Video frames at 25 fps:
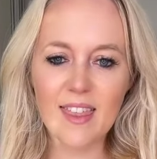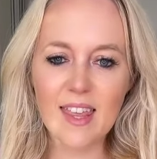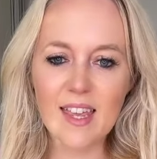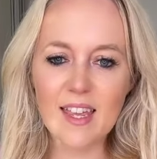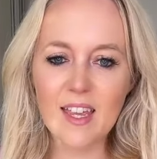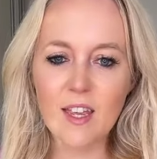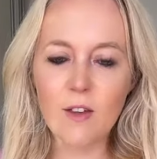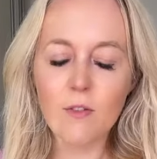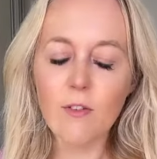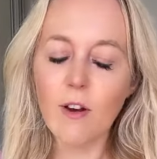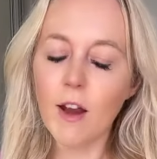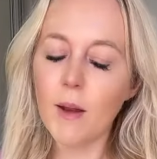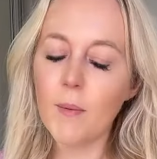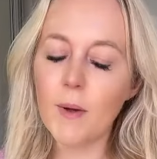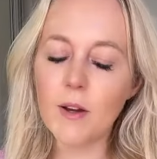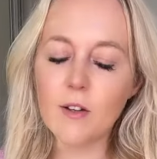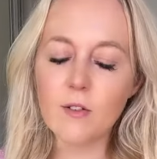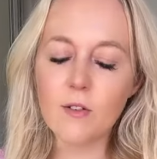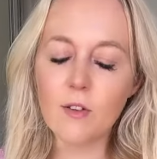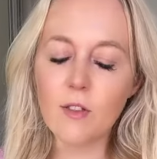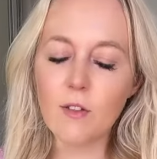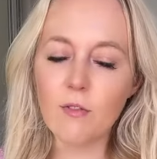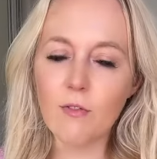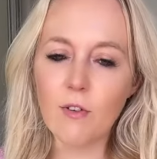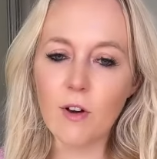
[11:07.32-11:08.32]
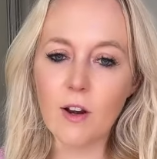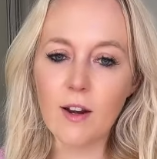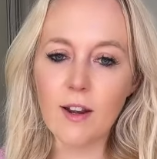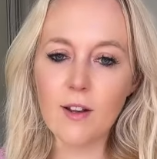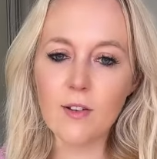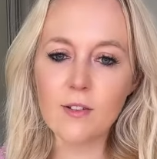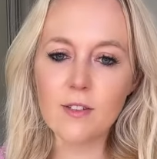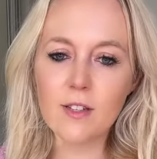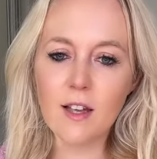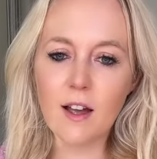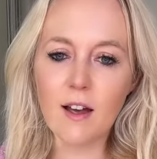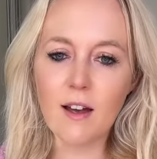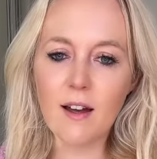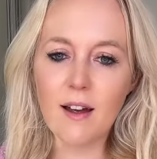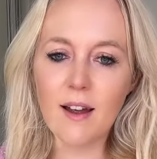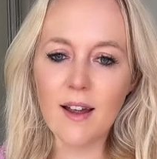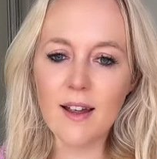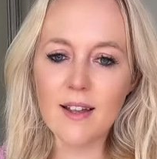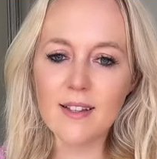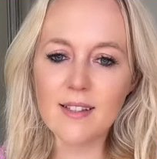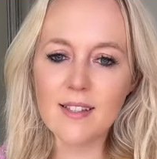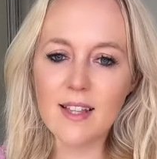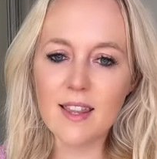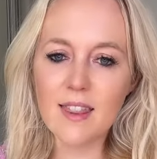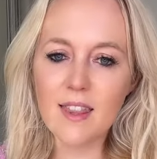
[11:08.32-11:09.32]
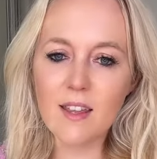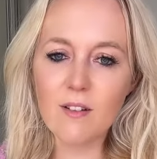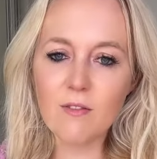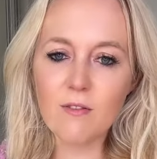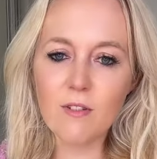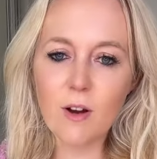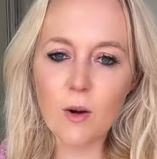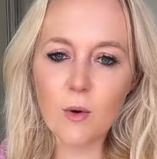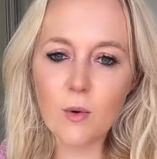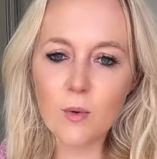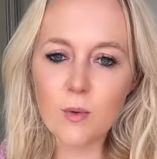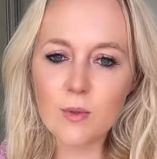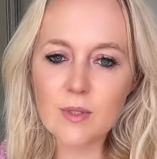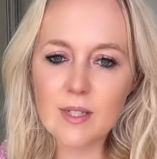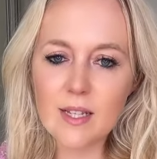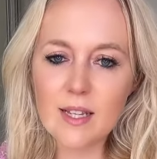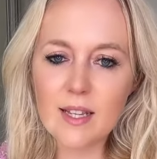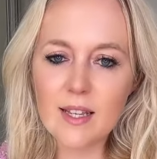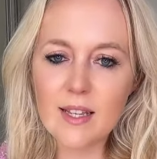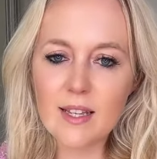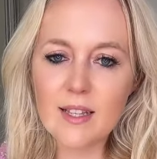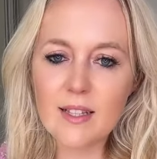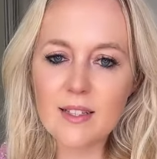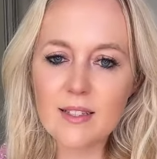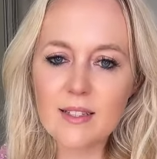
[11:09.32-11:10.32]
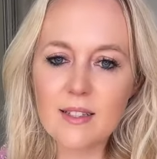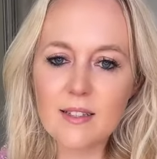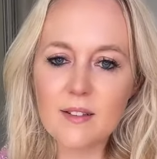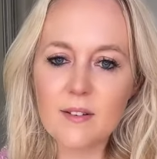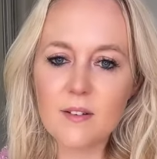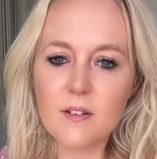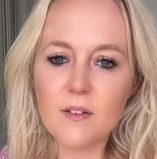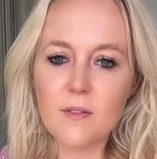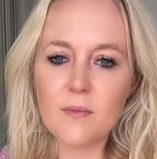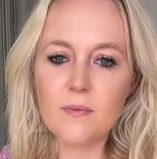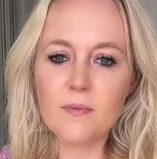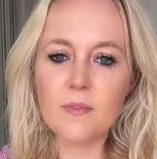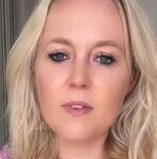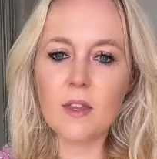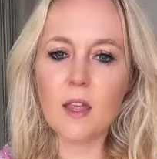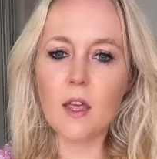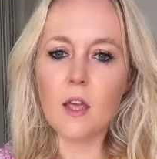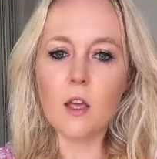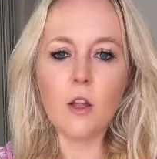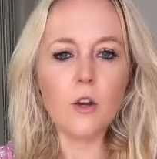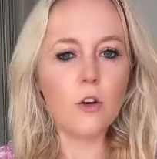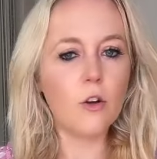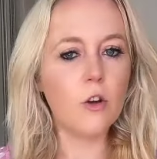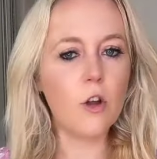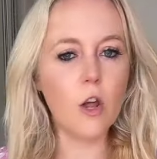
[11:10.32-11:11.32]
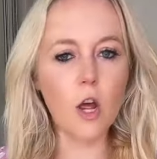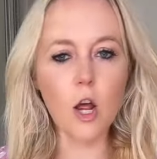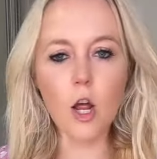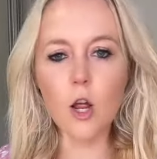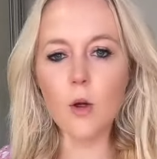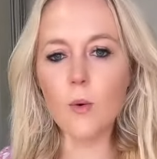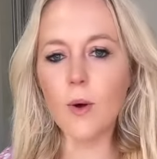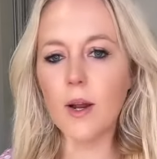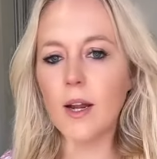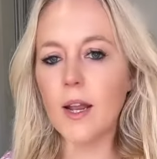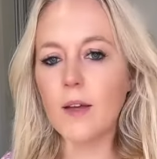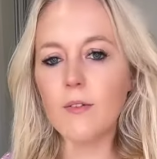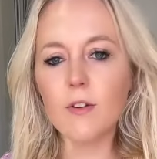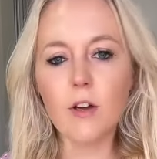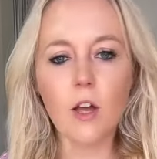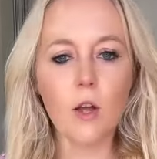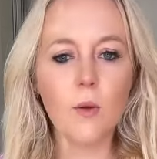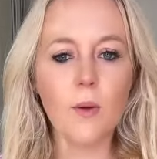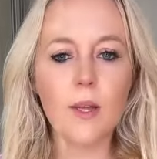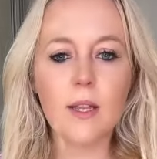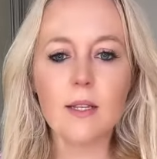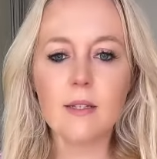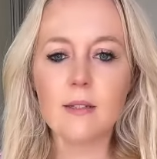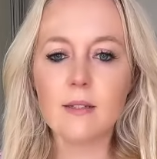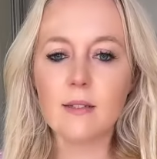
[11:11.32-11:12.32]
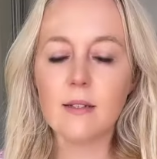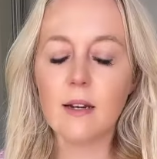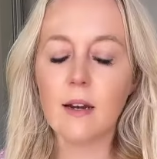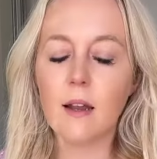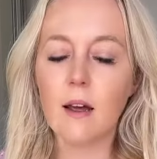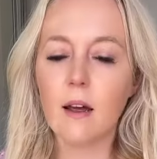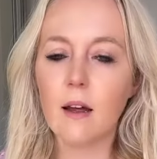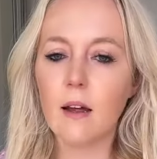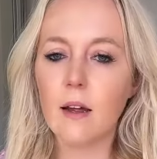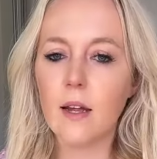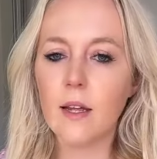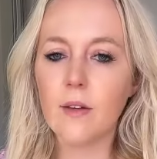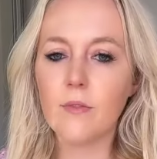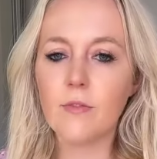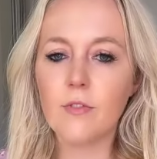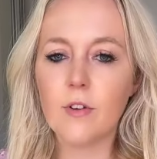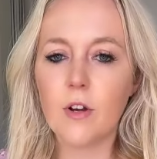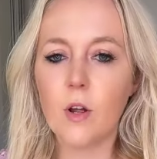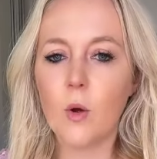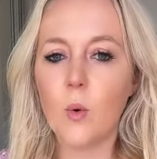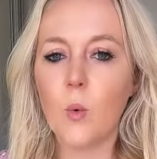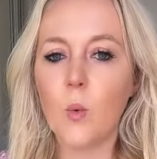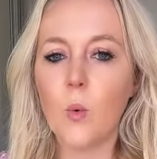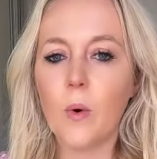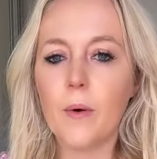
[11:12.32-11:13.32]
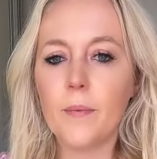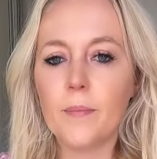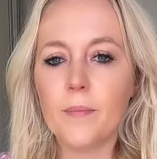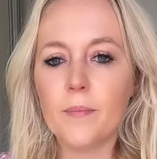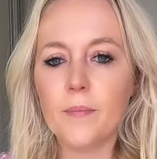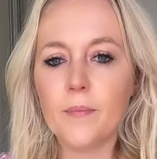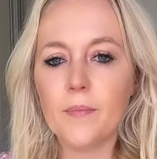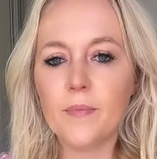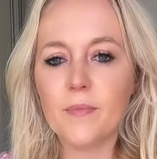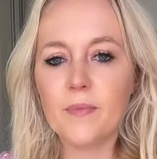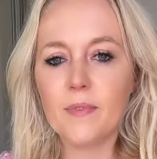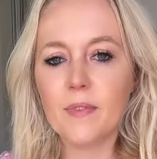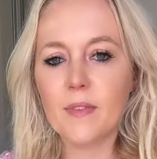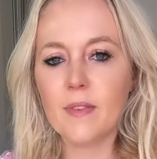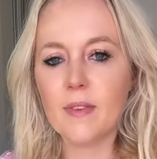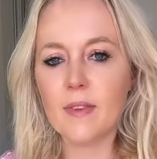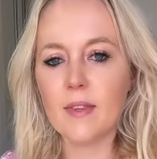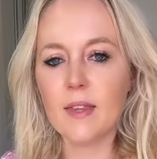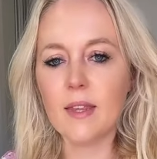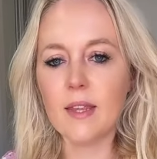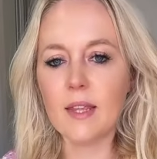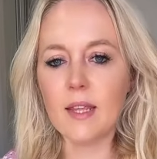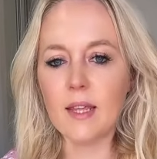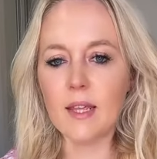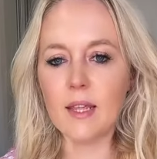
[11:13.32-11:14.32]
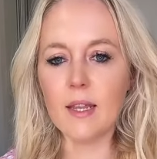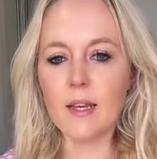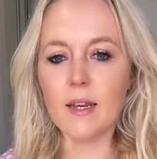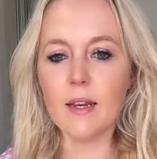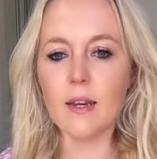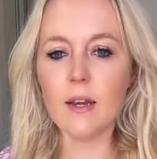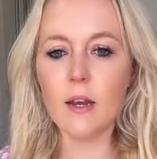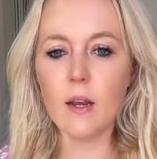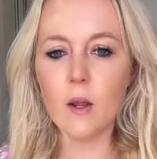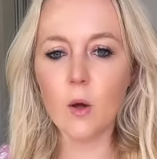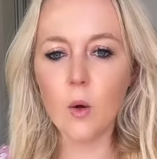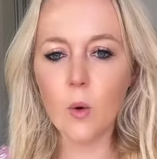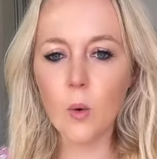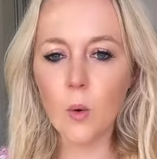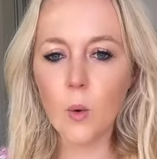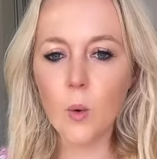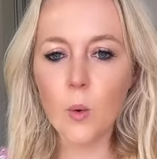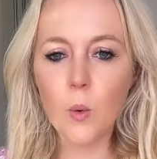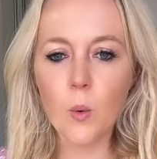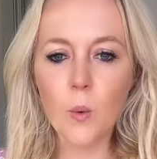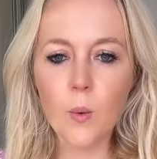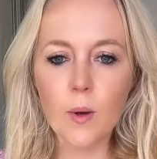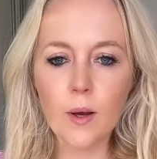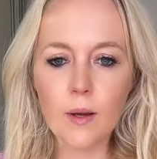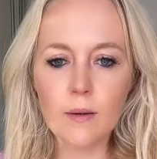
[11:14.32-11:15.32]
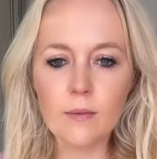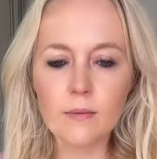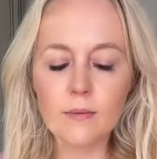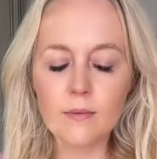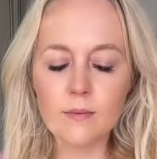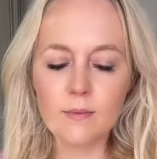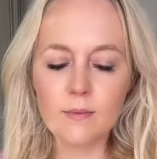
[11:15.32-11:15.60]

Thank you very much for the follows, guys, and the roses. No, I never go Insta Live. No. No.